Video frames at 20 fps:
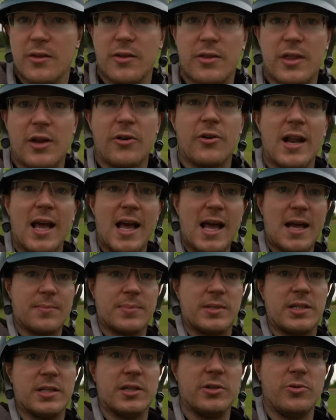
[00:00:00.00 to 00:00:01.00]
They're an
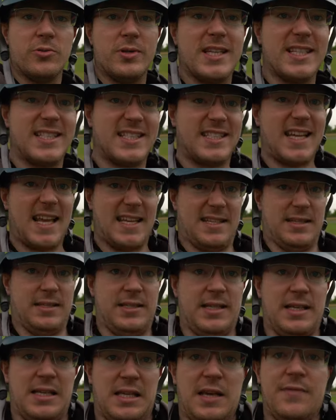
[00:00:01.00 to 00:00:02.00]
absolute
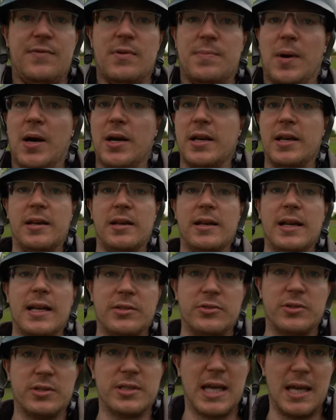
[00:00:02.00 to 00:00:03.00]
necessity if you're buying an
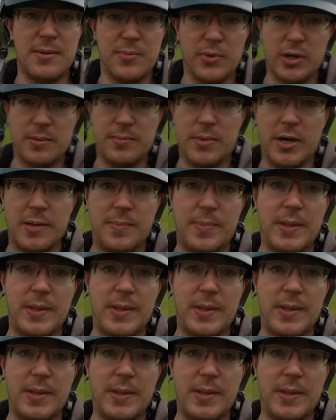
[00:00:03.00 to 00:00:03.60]
electric skateboard, in my